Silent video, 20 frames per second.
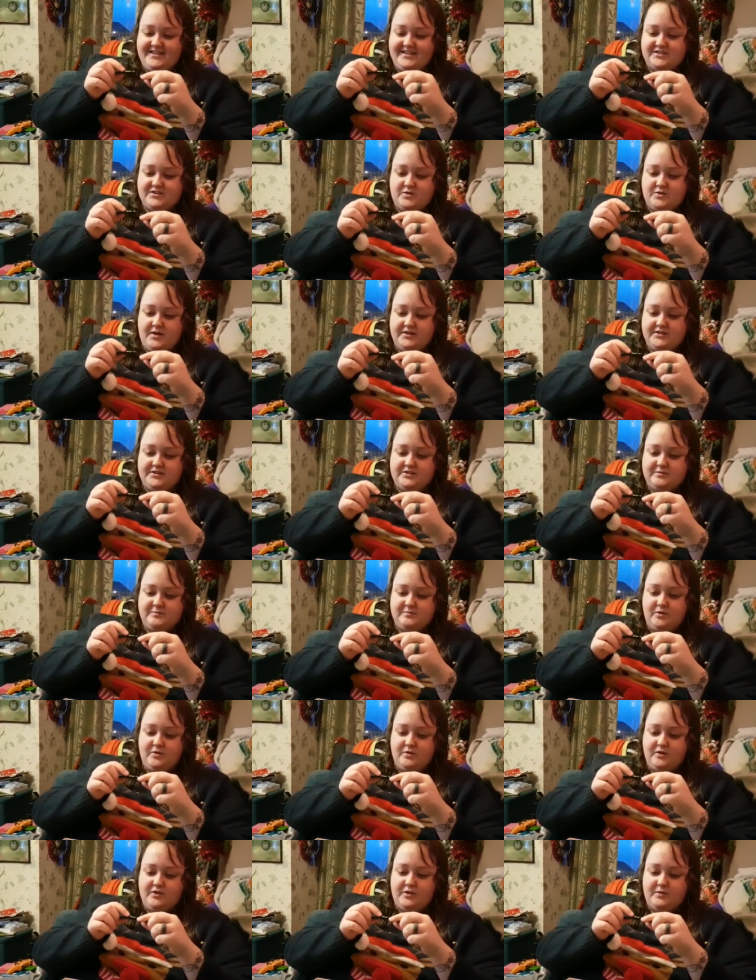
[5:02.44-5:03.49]
It's quite
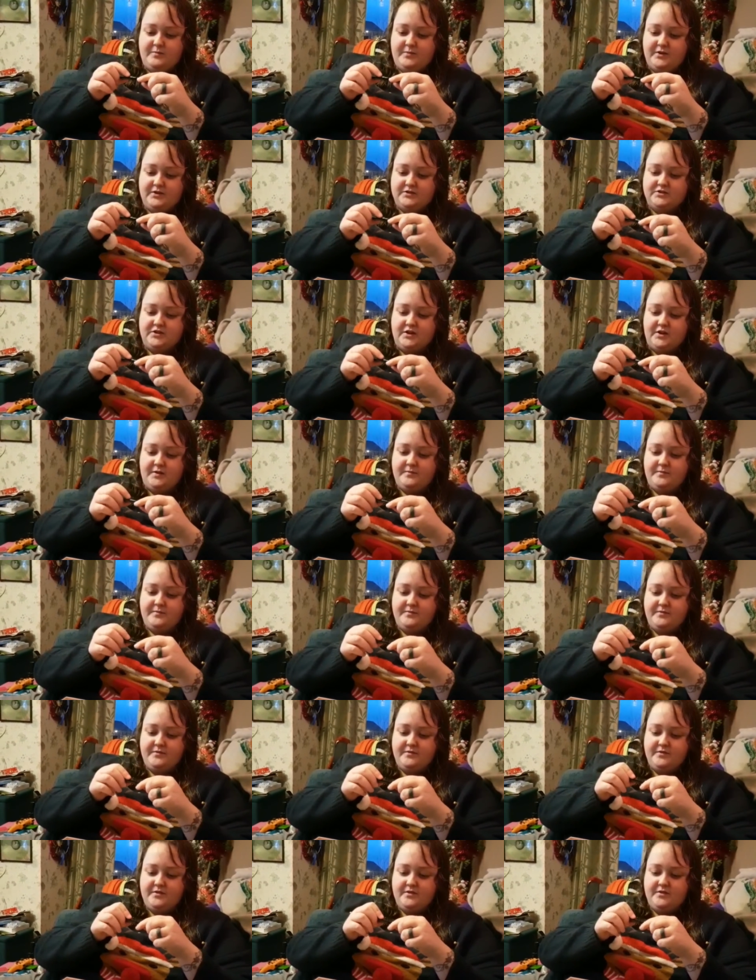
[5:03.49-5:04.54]
small on the bottom,
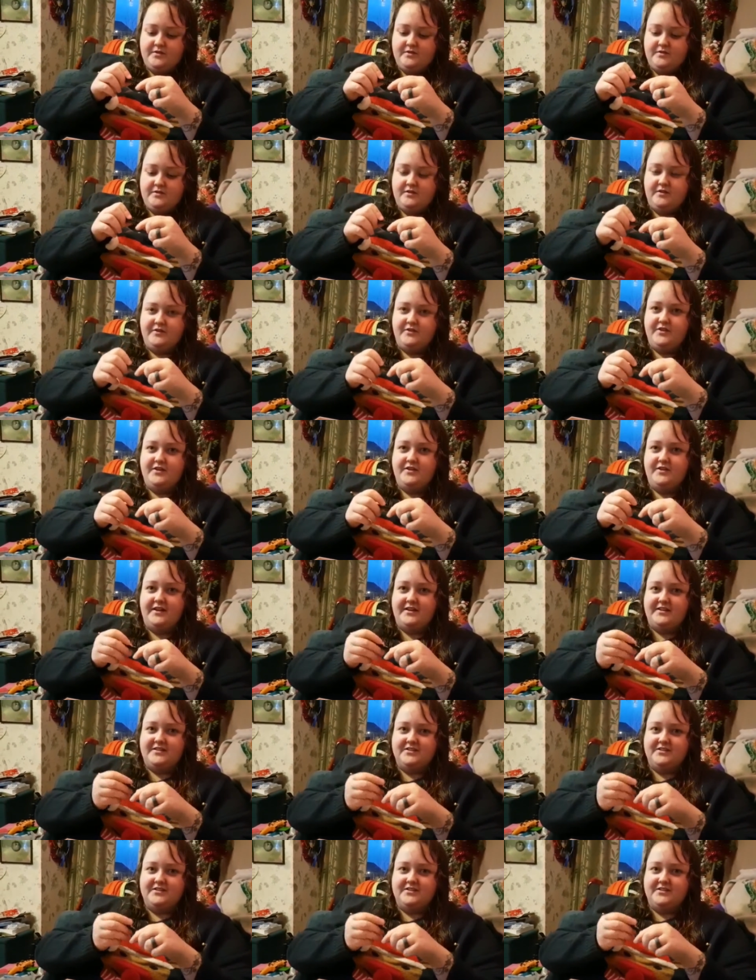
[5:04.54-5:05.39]
on the,